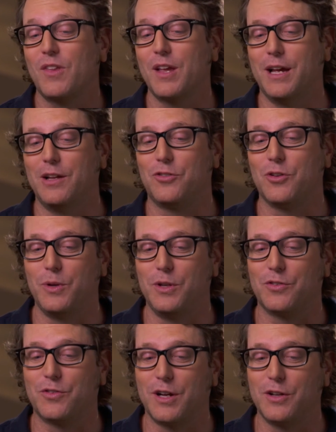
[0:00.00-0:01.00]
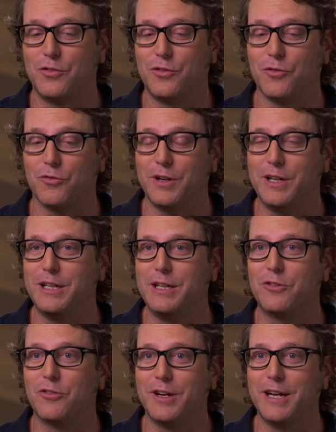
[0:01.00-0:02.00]
And so he decides to
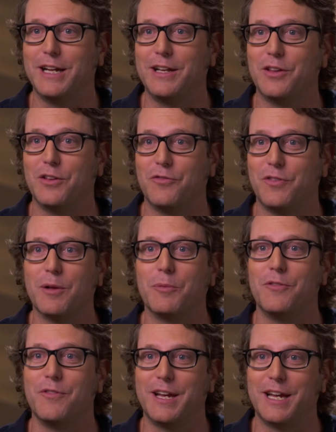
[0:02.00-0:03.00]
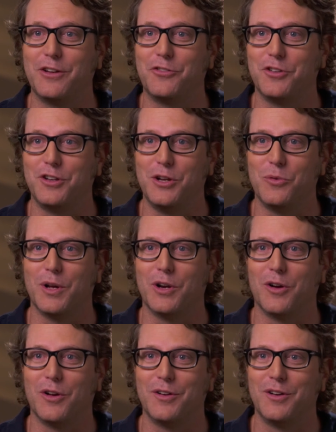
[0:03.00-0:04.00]
recreate the family vacation he went
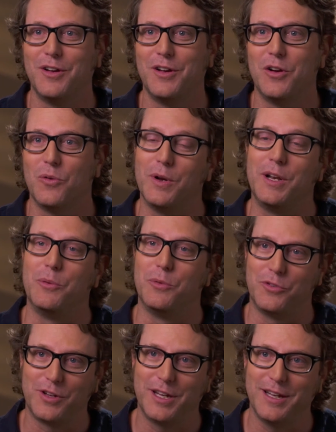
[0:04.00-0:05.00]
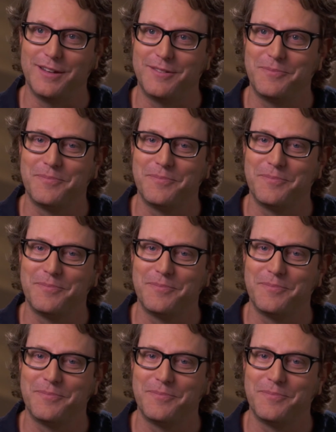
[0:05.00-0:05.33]
on when he was a kid.